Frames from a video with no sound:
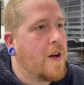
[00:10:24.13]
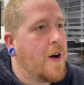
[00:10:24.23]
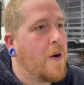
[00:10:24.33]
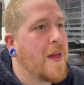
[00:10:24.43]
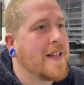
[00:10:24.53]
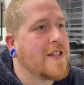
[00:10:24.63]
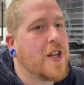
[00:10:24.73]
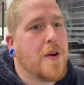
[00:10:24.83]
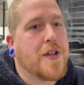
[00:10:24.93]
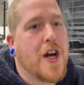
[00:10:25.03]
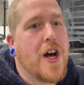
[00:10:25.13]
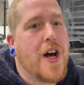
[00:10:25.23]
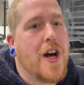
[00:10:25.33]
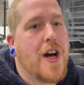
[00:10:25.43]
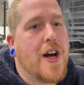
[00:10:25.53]
Oh, that's so
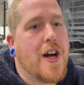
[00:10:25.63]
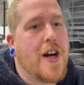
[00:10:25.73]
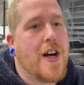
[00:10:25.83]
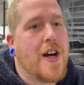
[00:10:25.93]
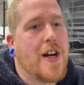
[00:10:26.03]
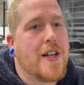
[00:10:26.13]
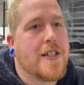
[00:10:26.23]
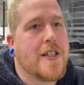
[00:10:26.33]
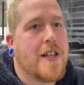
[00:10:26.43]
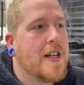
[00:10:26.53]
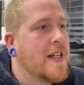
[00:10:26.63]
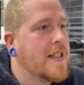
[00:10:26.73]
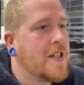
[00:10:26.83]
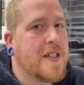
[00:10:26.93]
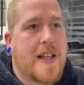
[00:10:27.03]
good.
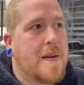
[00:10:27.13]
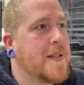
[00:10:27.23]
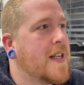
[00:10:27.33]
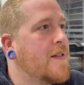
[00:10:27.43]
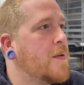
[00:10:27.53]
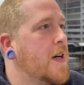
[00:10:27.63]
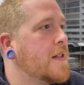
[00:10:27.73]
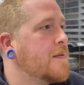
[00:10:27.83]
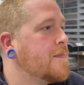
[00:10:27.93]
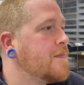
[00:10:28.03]
Did you say there was another one?